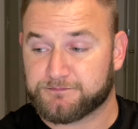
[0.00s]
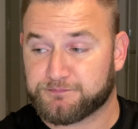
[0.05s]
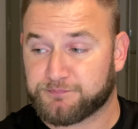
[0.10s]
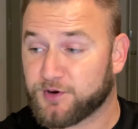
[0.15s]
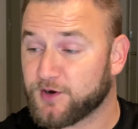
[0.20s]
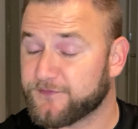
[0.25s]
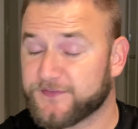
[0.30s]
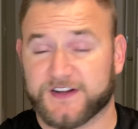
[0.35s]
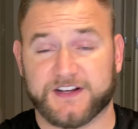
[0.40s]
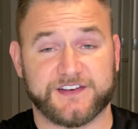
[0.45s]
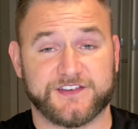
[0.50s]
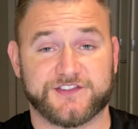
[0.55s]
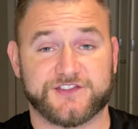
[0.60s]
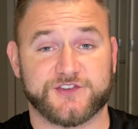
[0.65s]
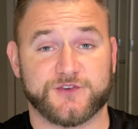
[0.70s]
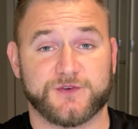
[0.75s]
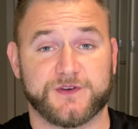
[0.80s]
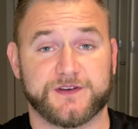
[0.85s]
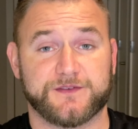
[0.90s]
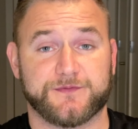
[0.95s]
perfectly
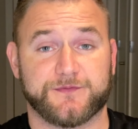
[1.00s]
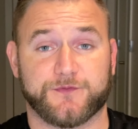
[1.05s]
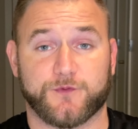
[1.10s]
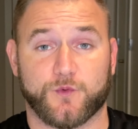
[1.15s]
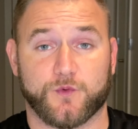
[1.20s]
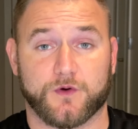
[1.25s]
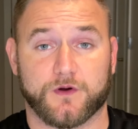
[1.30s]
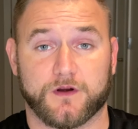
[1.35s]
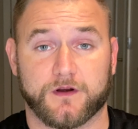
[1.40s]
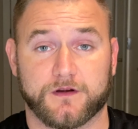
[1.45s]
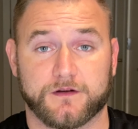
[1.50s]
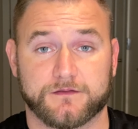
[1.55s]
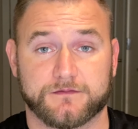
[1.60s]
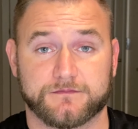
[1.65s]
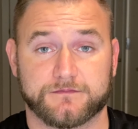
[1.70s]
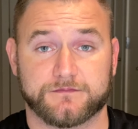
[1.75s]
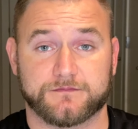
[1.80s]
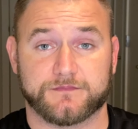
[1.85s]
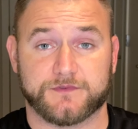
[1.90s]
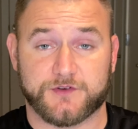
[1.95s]
suited for
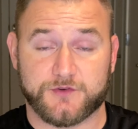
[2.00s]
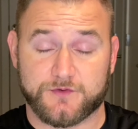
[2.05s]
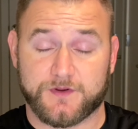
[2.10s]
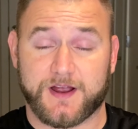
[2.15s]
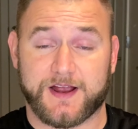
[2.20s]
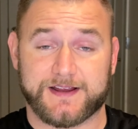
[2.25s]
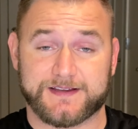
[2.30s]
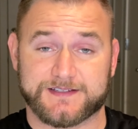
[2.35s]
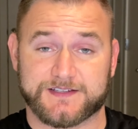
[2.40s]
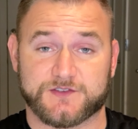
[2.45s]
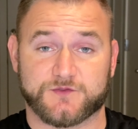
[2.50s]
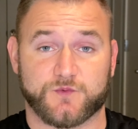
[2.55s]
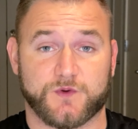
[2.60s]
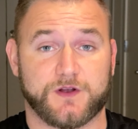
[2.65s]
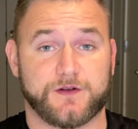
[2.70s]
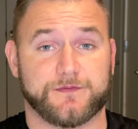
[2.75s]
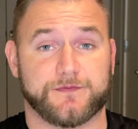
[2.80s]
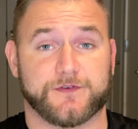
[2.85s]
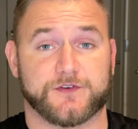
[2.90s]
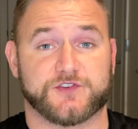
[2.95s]
you guys as
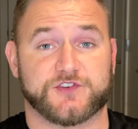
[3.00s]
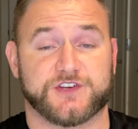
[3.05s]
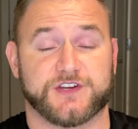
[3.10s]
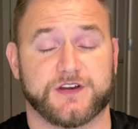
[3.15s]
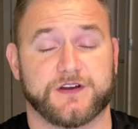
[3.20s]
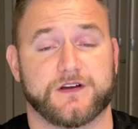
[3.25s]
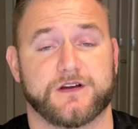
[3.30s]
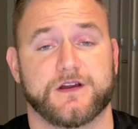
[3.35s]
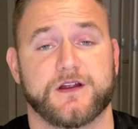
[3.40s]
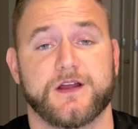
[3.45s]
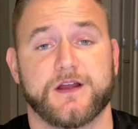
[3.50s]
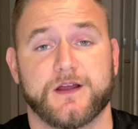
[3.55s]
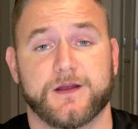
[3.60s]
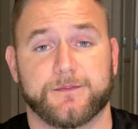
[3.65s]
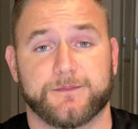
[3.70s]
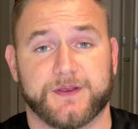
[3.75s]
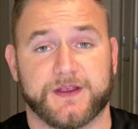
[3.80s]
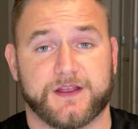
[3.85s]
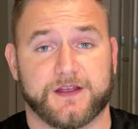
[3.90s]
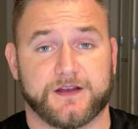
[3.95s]
well for cheer
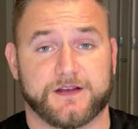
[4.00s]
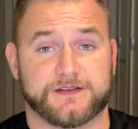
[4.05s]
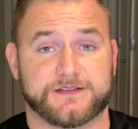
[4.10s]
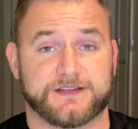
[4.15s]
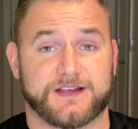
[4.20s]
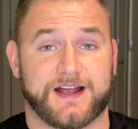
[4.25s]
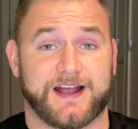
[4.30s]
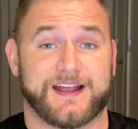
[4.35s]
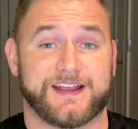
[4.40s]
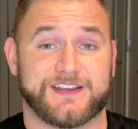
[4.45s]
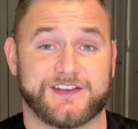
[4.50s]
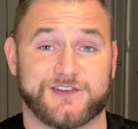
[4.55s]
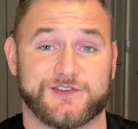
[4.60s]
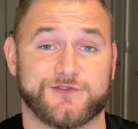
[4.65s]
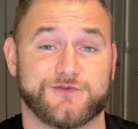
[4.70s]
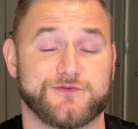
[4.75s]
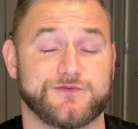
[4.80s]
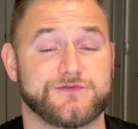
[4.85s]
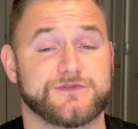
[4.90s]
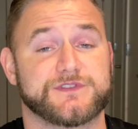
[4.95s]
because I
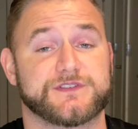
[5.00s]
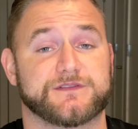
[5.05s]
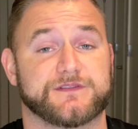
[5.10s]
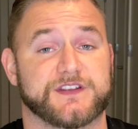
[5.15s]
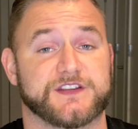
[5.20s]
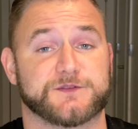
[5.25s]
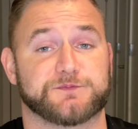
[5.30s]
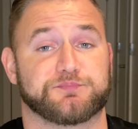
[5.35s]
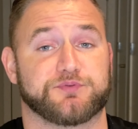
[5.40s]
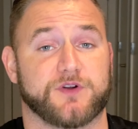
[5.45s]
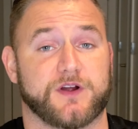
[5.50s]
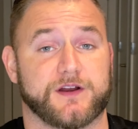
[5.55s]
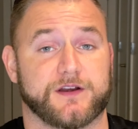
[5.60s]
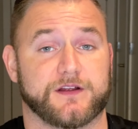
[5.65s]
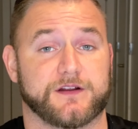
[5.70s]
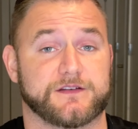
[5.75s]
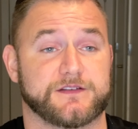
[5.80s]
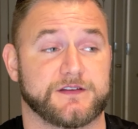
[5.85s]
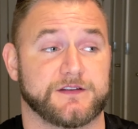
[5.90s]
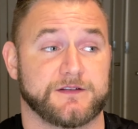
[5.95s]
use this
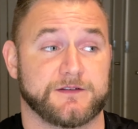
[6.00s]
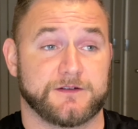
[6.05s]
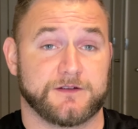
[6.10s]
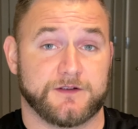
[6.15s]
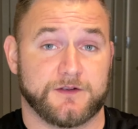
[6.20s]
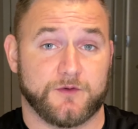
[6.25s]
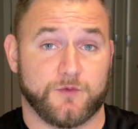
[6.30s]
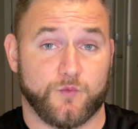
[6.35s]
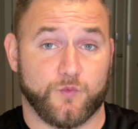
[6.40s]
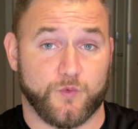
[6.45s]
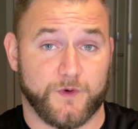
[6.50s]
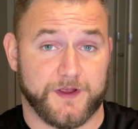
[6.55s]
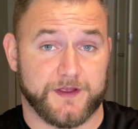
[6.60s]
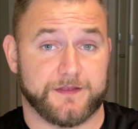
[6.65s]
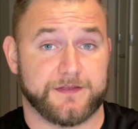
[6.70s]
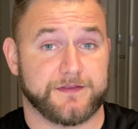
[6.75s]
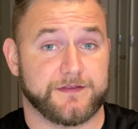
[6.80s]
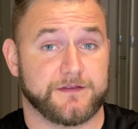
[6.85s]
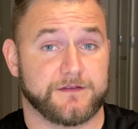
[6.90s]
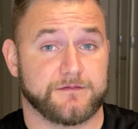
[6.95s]
product
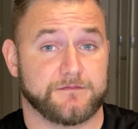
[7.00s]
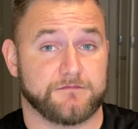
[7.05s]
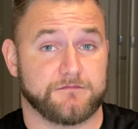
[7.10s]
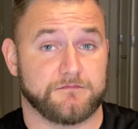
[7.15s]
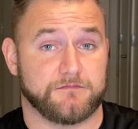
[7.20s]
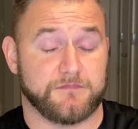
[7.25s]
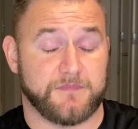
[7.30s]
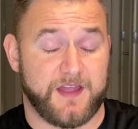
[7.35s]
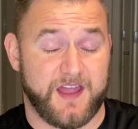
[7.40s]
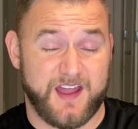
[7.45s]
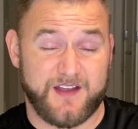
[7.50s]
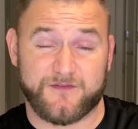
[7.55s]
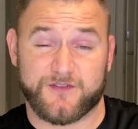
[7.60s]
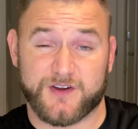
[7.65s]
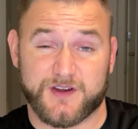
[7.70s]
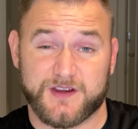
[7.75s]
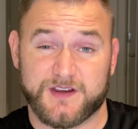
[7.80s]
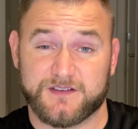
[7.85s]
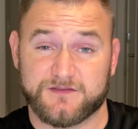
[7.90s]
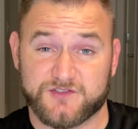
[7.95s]
with
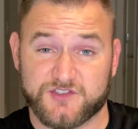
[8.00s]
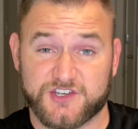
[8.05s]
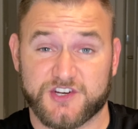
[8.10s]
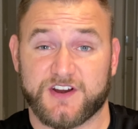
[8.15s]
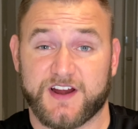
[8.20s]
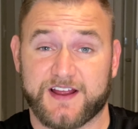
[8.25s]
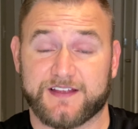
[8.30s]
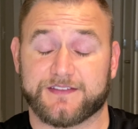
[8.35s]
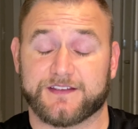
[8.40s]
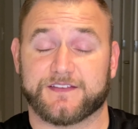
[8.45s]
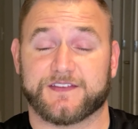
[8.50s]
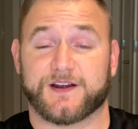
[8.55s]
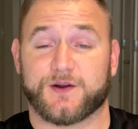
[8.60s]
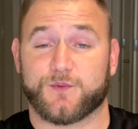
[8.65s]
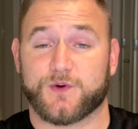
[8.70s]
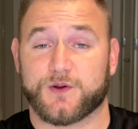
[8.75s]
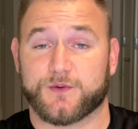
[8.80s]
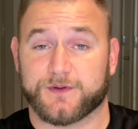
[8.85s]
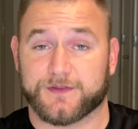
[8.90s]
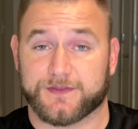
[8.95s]
every cheer athlete that I
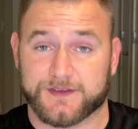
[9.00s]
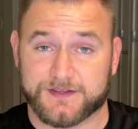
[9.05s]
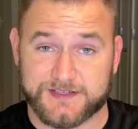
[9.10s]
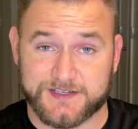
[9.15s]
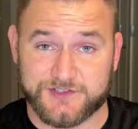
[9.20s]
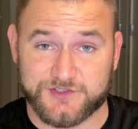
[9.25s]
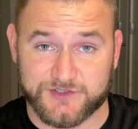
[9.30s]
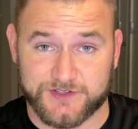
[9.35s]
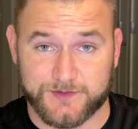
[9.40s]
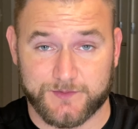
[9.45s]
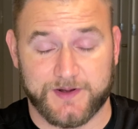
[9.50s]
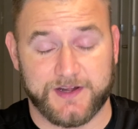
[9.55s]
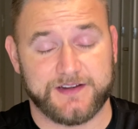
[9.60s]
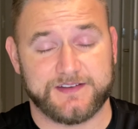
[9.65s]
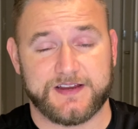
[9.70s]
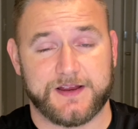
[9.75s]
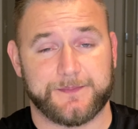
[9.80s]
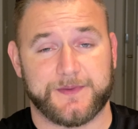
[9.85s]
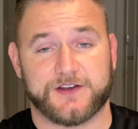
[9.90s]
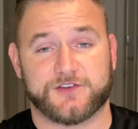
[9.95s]
work with. Essentially,
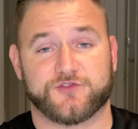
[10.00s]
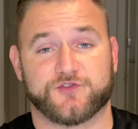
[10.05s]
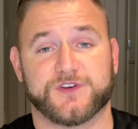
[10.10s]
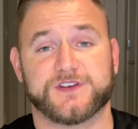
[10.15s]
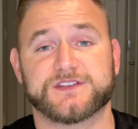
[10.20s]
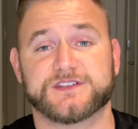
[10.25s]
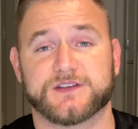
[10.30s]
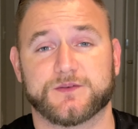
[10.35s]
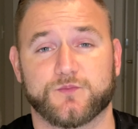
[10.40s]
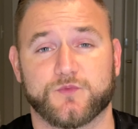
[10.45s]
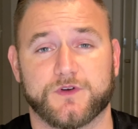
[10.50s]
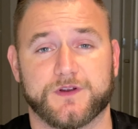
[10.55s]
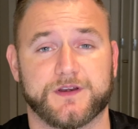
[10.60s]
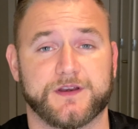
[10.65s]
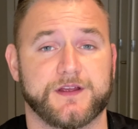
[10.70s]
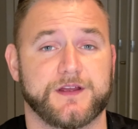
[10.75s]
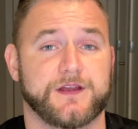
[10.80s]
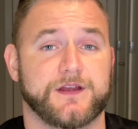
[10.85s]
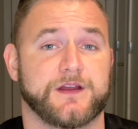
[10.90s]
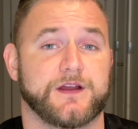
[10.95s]
anytime I treat someone,
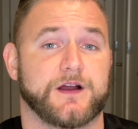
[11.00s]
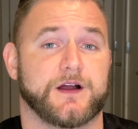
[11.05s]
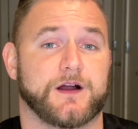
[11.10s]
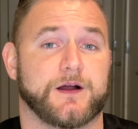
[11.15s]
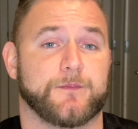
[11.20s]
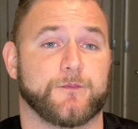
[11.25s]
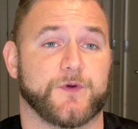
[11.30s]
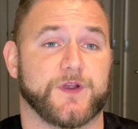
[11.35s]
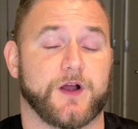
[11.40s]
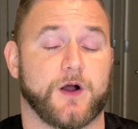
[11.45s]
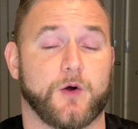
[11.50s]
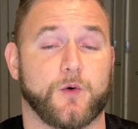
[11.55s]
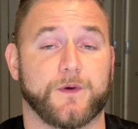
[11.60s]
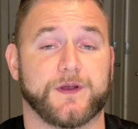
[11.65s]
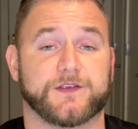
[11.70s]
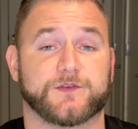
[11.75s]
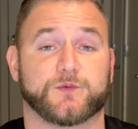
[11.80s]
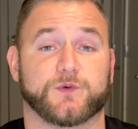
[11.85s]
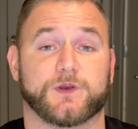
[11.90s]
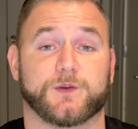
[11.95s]
um, we
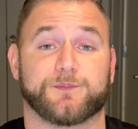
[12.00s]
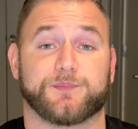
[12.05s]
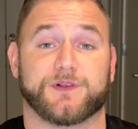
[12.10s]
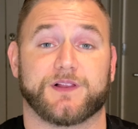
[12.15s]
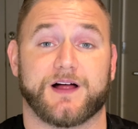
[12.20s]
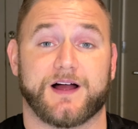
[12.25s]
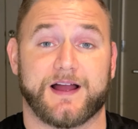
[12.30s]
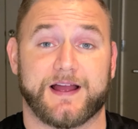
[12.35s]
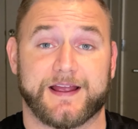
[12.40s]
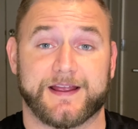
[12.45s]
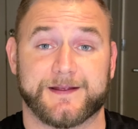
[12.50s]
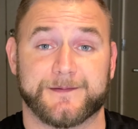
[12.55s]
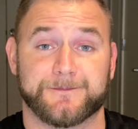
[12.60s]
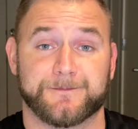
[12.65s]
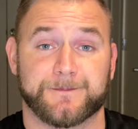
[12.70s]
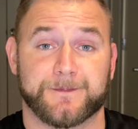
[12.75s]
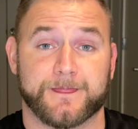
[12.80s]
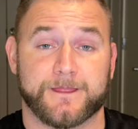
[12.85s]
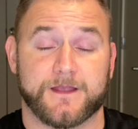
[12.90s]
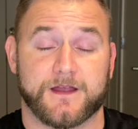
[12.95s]
always will apply
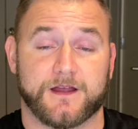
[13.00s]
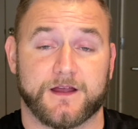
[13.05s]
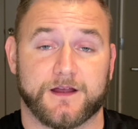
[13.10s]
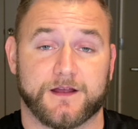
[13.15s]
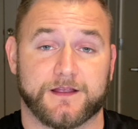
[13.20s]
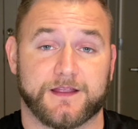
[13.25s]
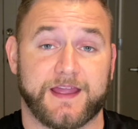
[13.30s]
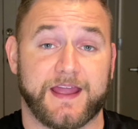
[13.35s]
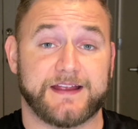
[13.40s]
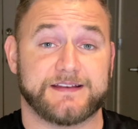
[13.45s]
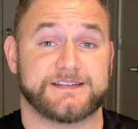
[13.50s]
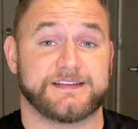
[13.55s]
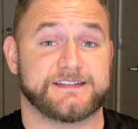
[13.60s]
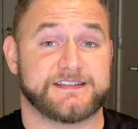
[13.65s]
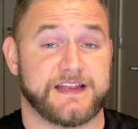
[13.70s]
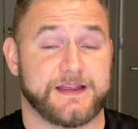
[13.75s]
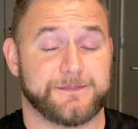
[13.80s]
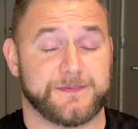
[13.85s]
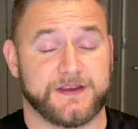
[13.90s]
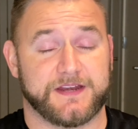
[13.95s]
uh, KT
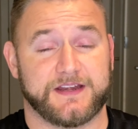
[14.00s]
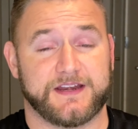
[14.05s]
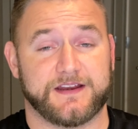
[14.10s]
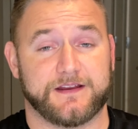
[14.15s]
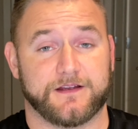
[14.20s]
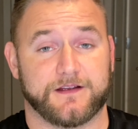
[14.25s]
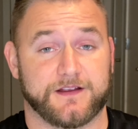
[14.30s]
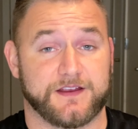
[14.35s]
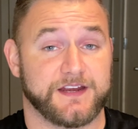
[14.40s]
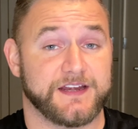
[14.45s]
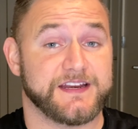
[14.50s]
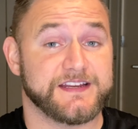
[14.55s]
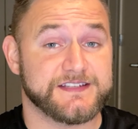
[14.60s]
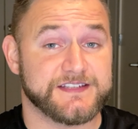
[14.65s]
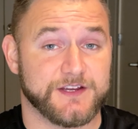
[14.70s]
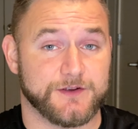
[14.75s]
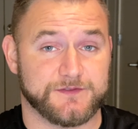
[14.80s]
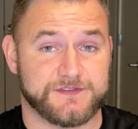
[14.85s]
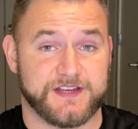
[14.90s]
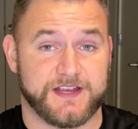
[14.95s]
tape, kine- uh,
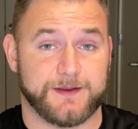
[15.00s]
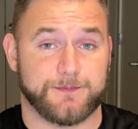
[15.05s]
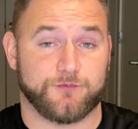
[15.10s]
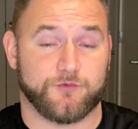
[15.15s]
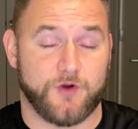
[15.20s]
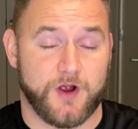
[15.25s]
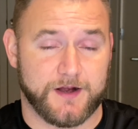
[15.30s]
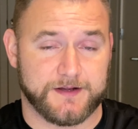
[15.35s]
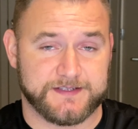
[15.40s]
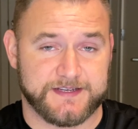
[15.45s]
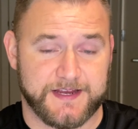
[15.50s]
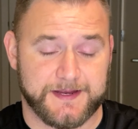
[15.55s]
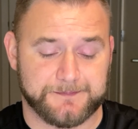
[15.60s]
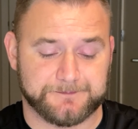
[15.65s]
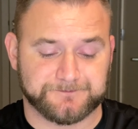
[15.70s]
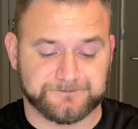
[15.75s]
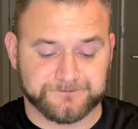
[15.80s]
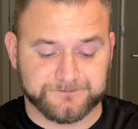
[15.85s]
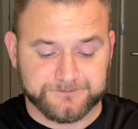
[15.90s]
kinesio tape, rock tape,